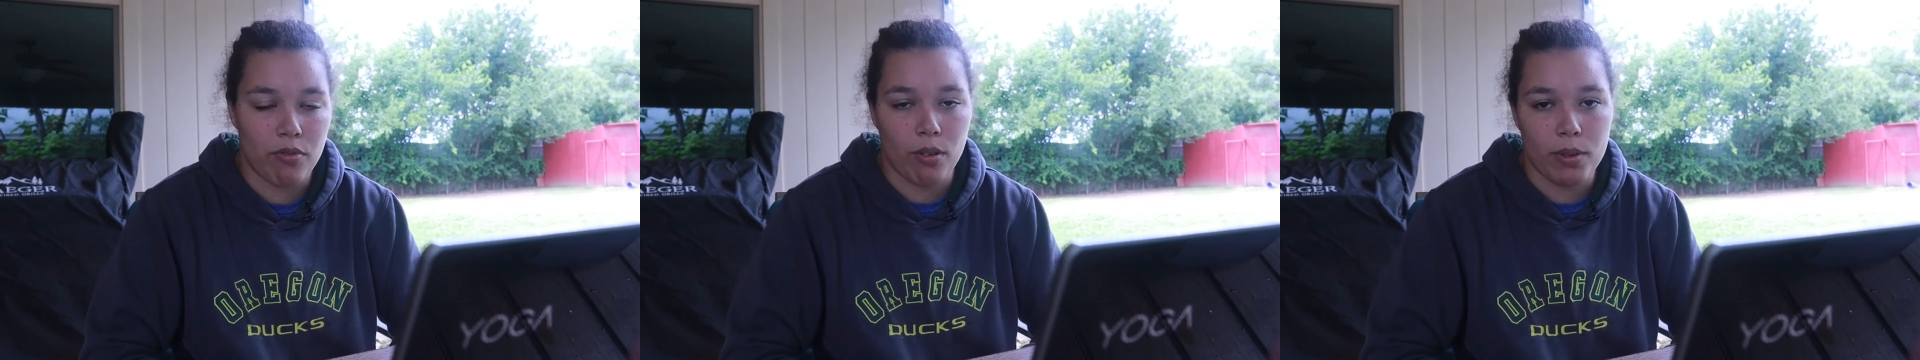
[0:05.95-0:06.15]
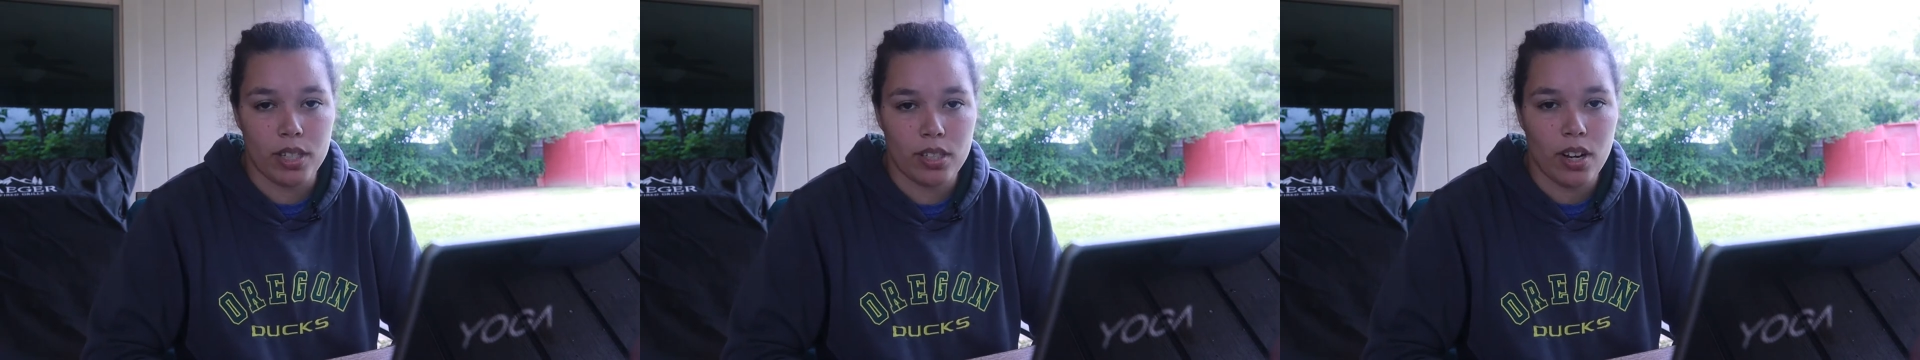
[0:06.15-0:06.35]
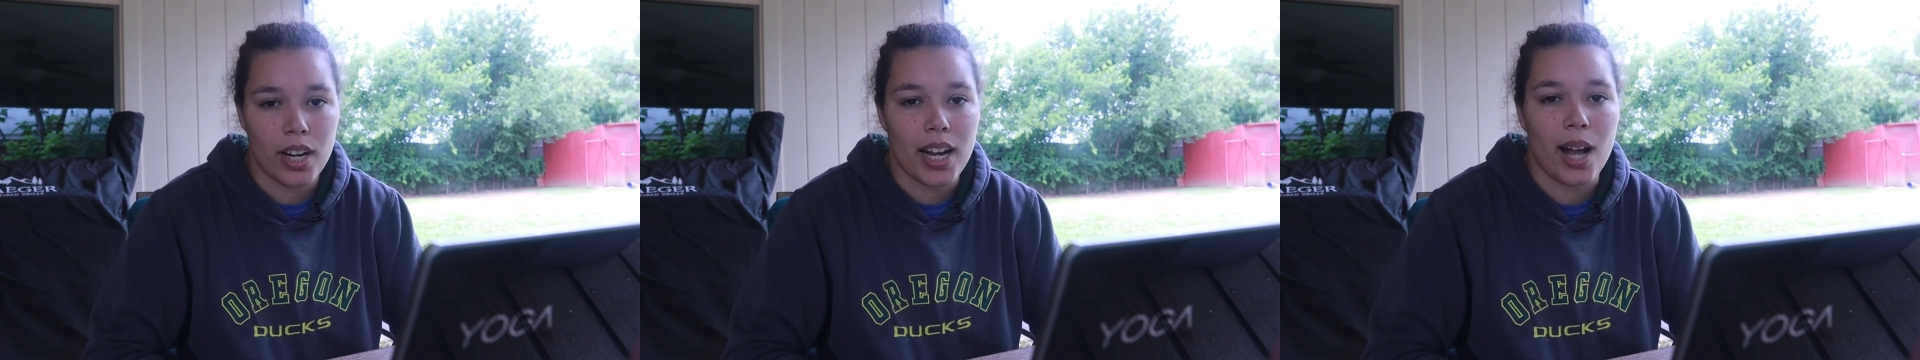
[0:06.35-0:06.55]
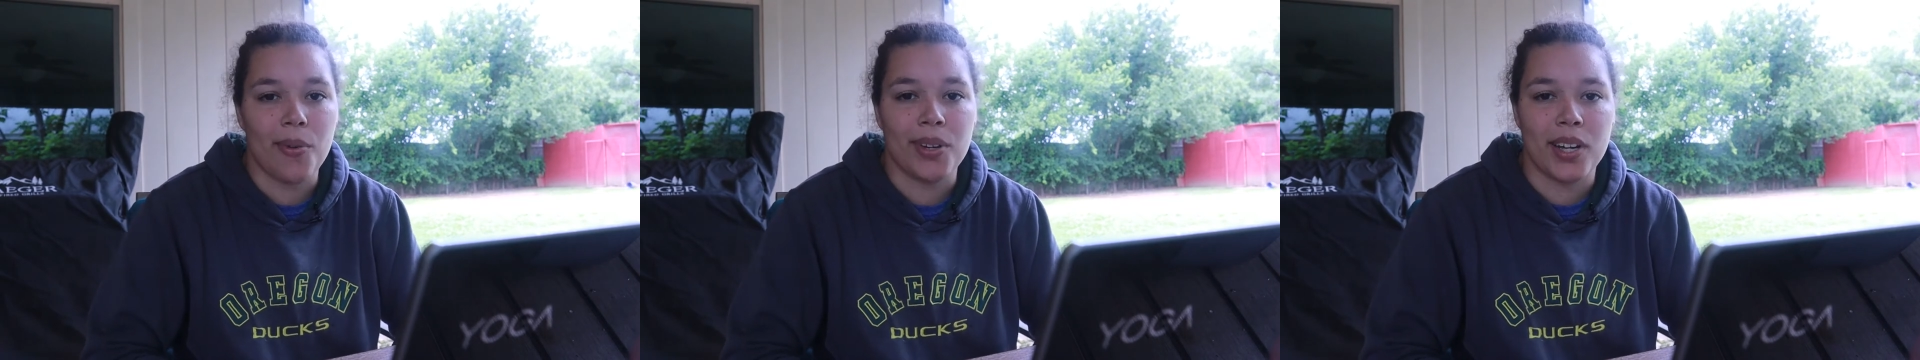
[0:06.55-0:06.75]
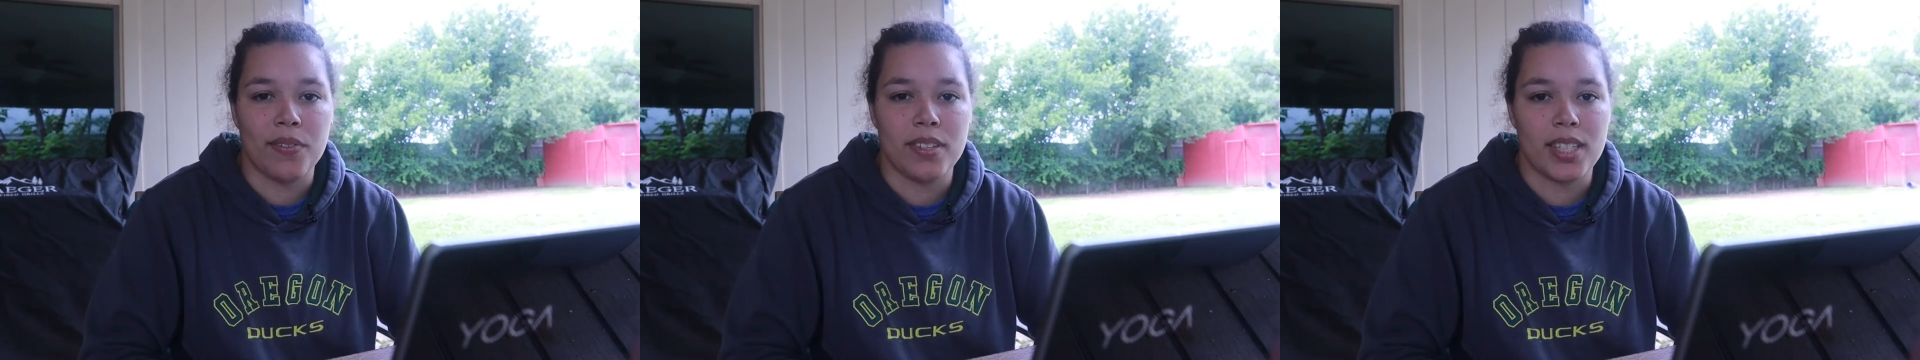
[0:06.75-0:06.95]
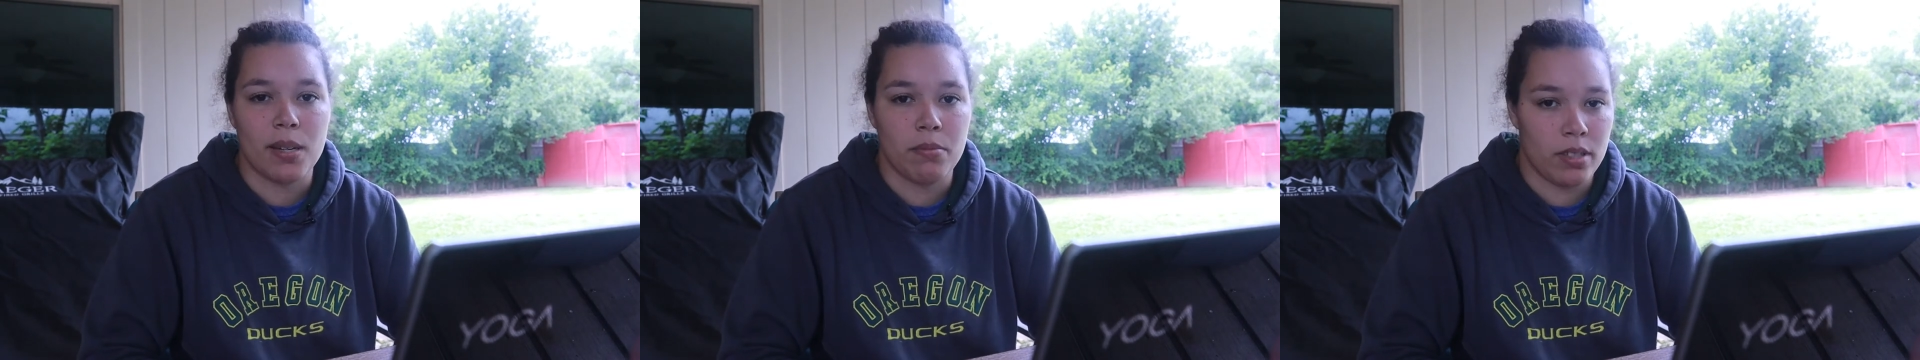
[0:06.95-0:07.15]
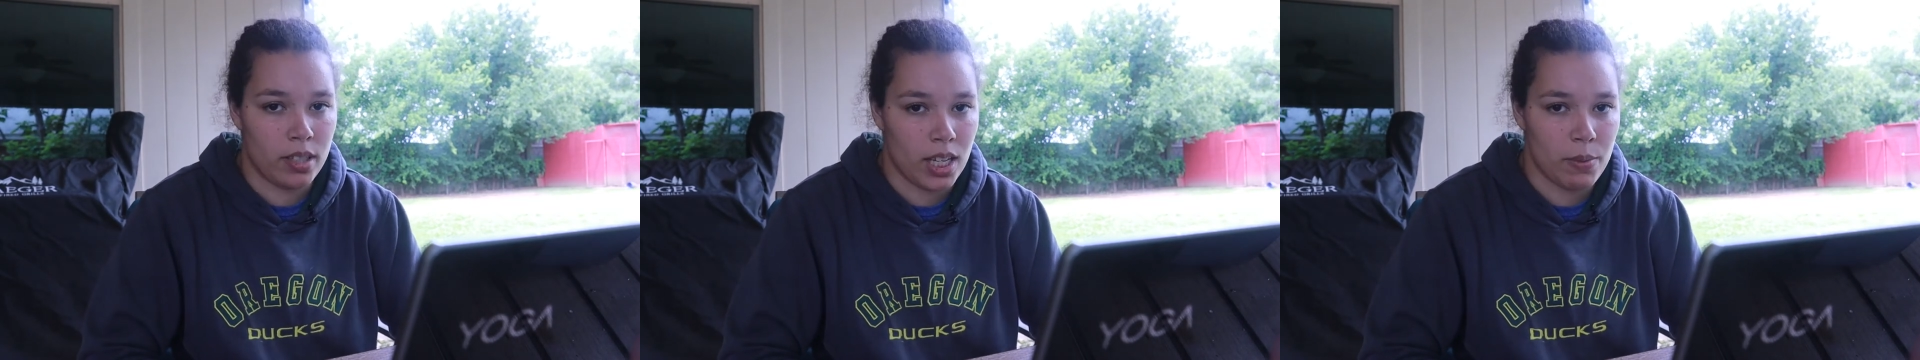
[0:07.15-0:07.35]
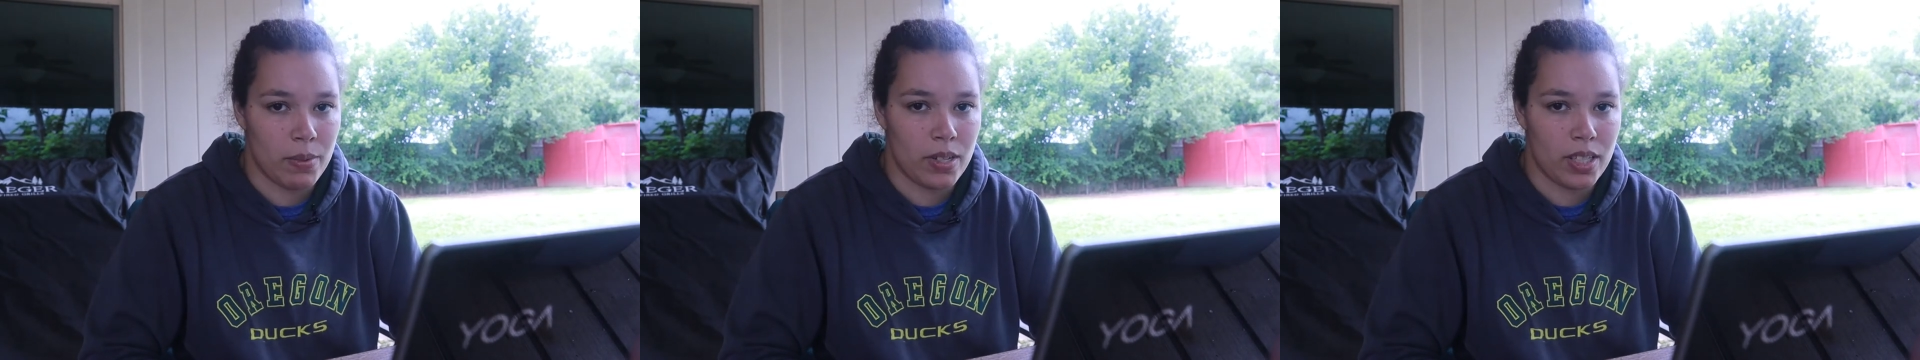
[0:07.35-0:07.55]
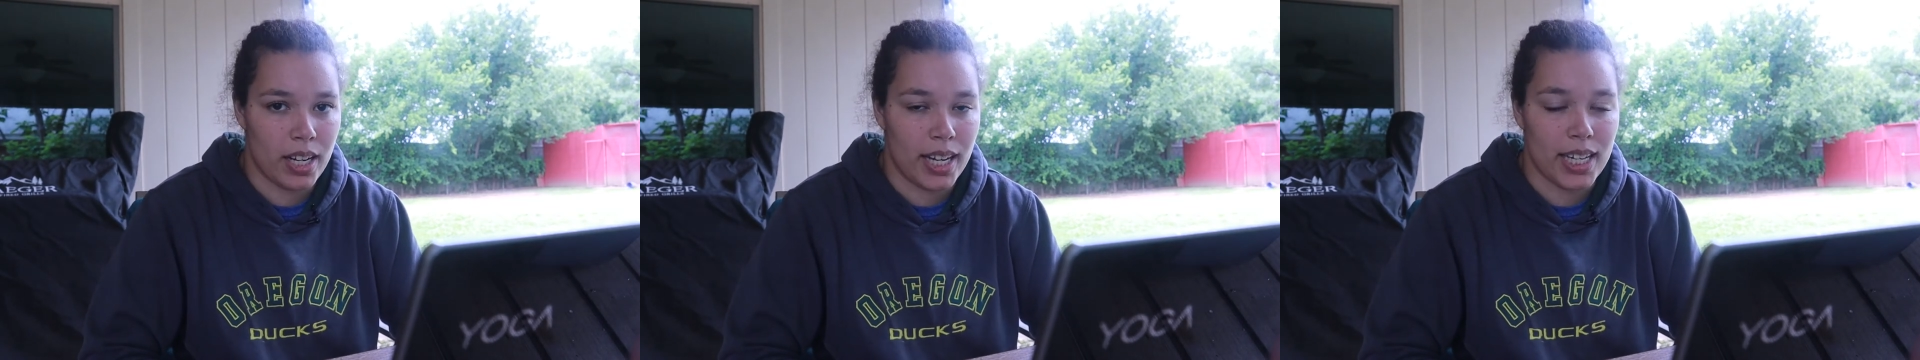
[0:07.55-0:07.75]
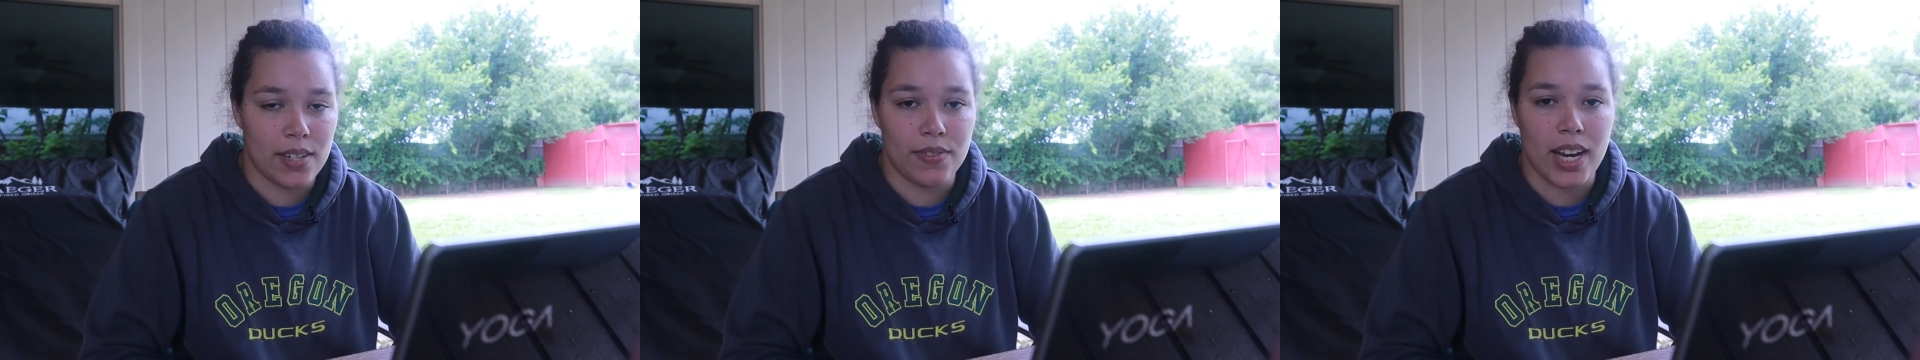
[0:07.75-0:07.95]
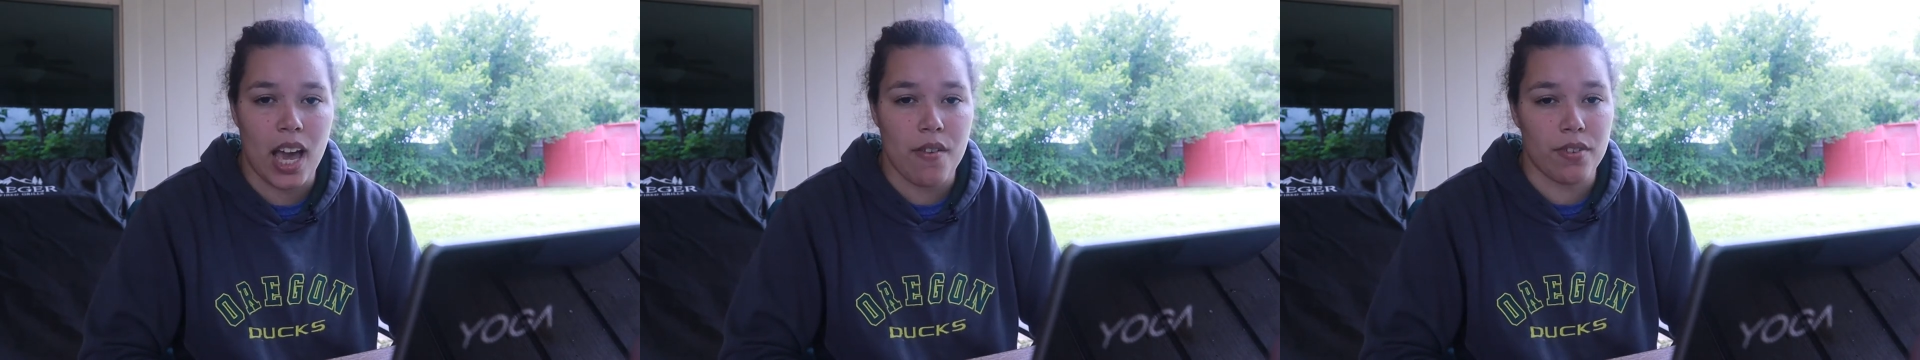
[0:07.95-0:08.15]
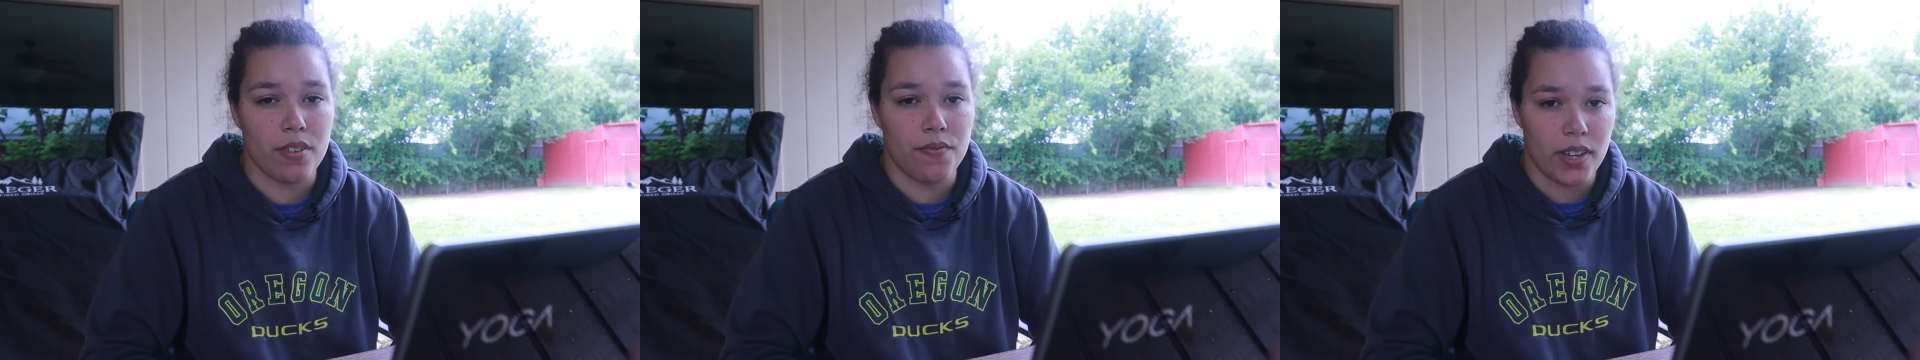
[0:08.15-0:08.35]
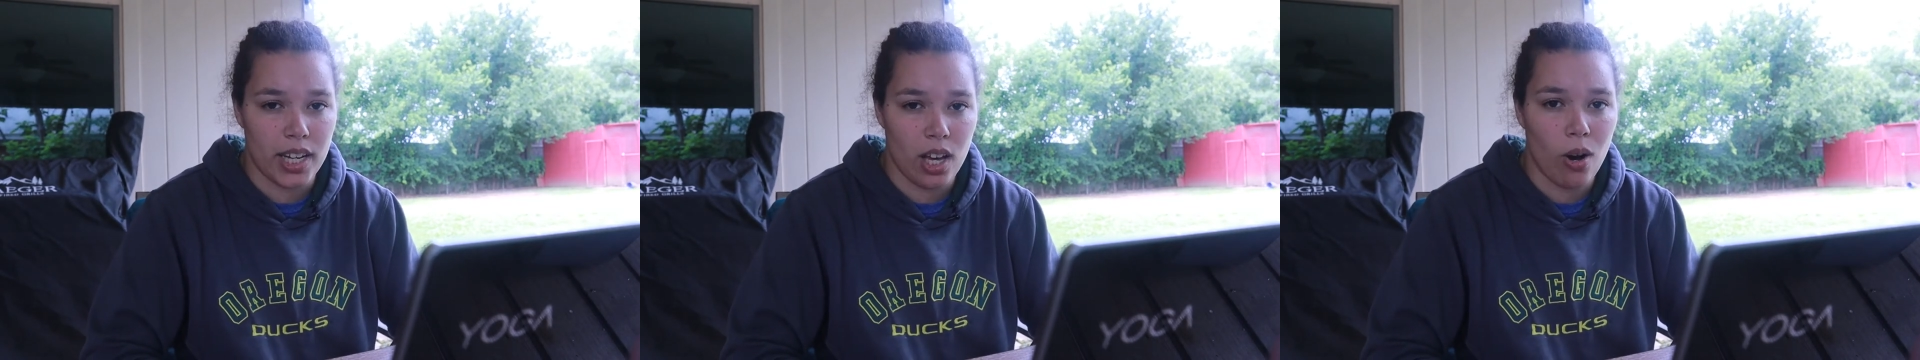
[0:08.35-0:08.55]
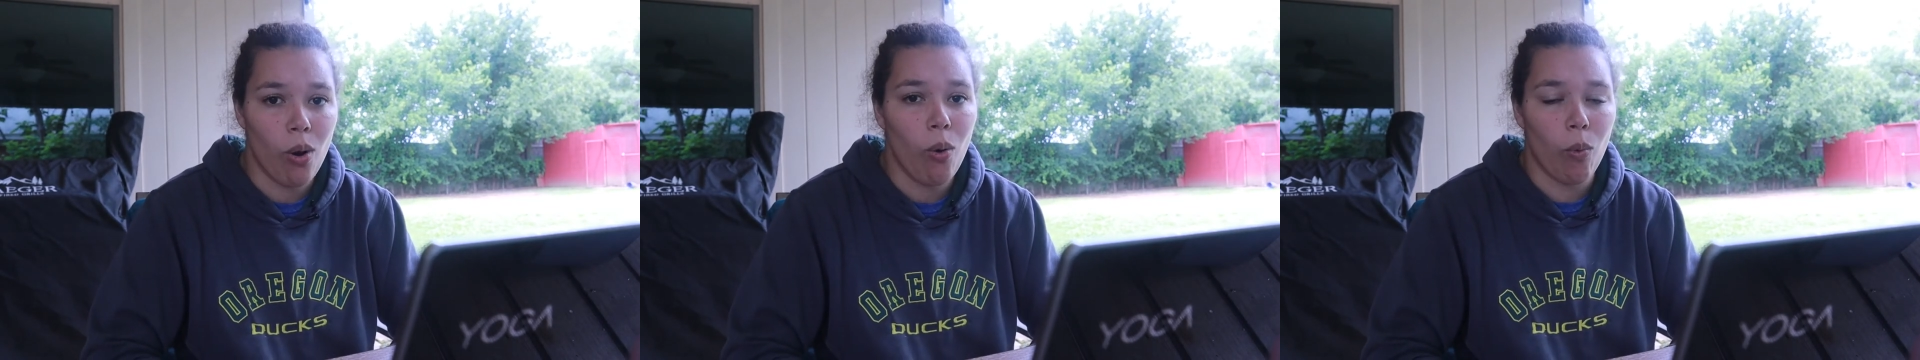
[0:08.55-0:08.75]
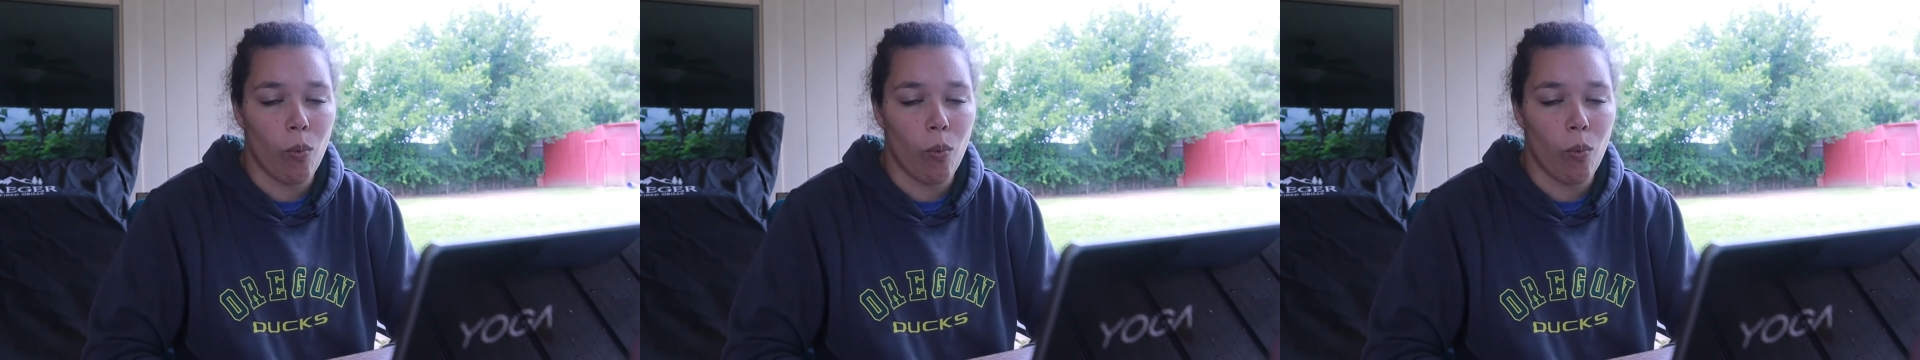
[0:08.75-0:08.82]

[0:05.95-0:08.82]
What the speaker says: Before we start, I will give the same disclaimers that I give in every video.